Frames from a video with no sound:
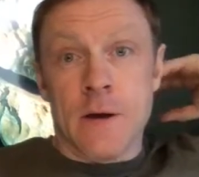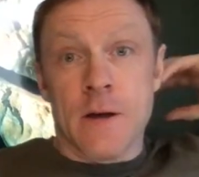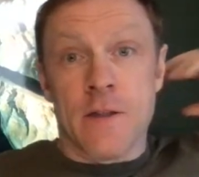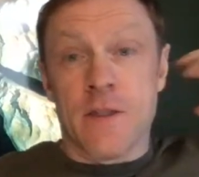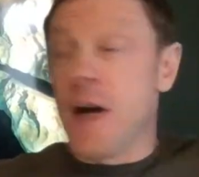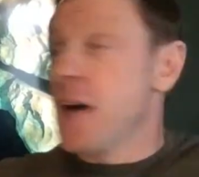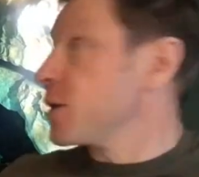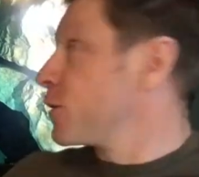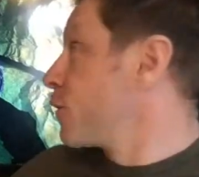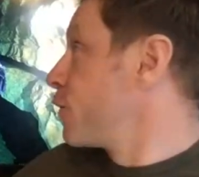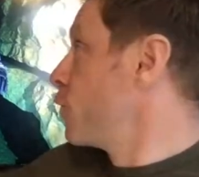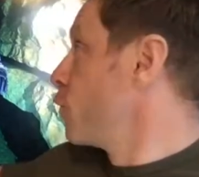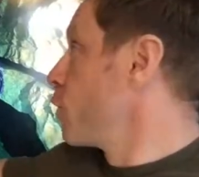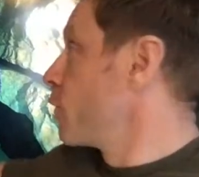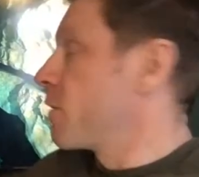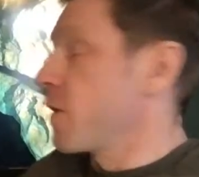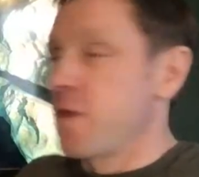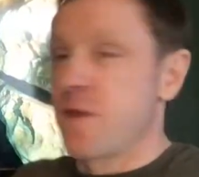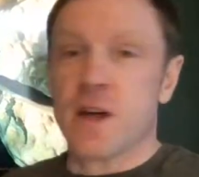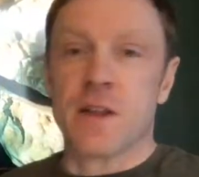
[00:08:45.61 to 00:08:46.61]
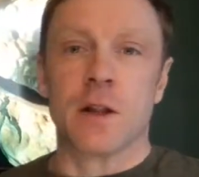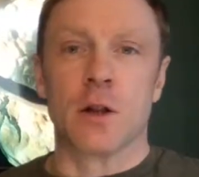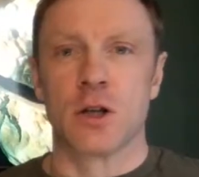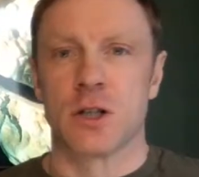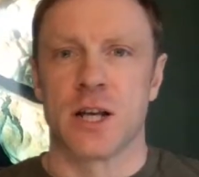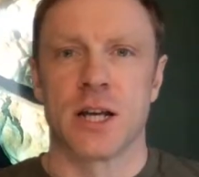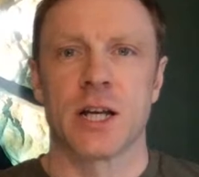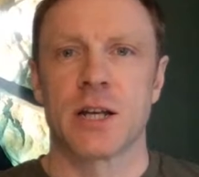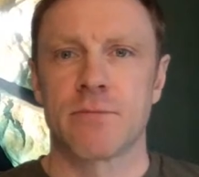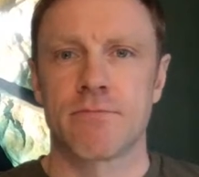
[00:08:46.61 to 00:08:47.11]
That's full of a thing that looks
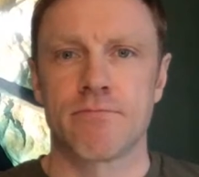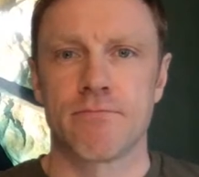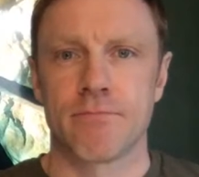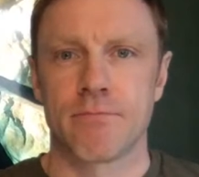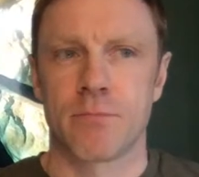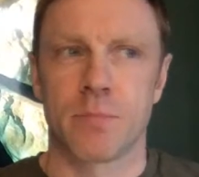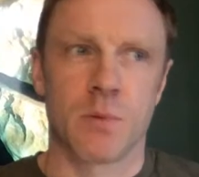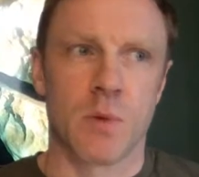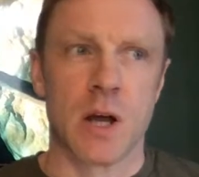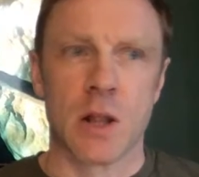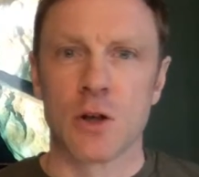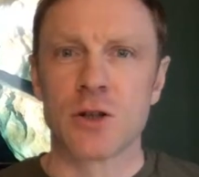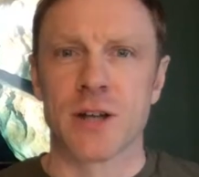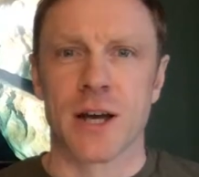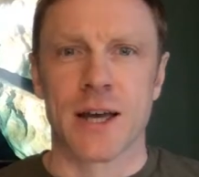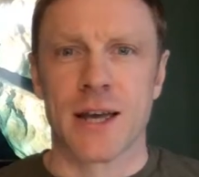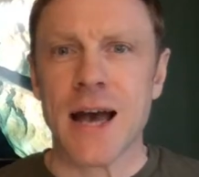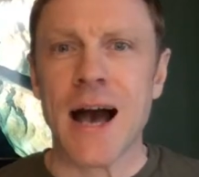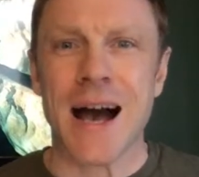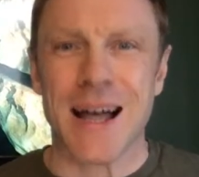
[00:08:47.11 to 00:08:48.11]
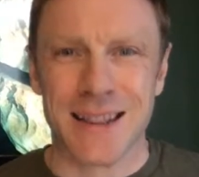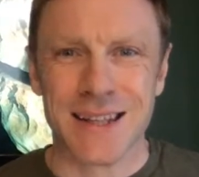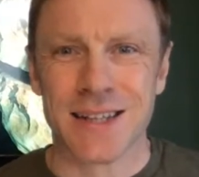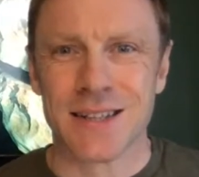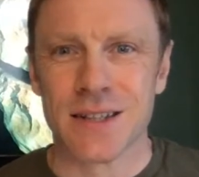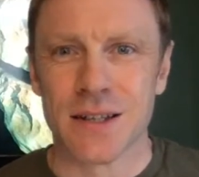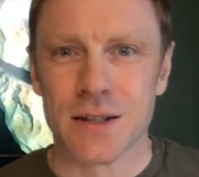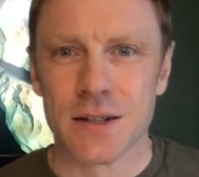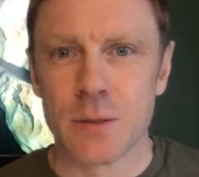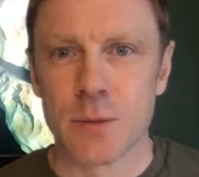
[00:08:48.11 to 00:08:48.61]
like, it looks like cat
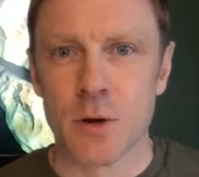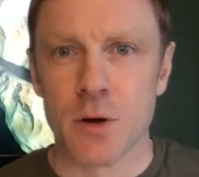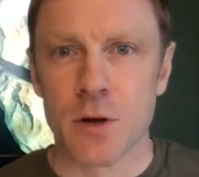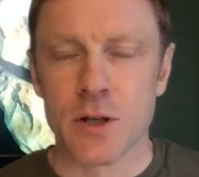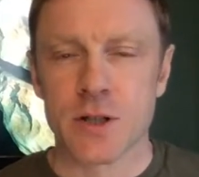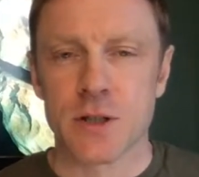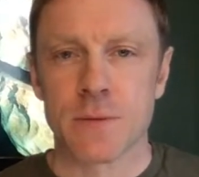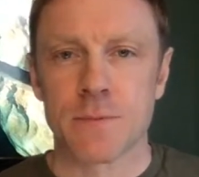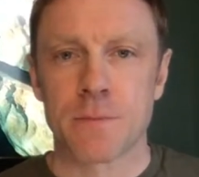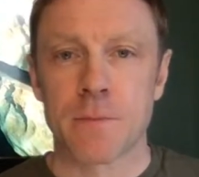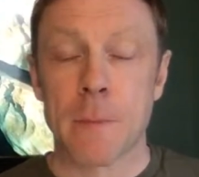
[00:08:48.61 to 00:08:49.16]
litter, to be honest.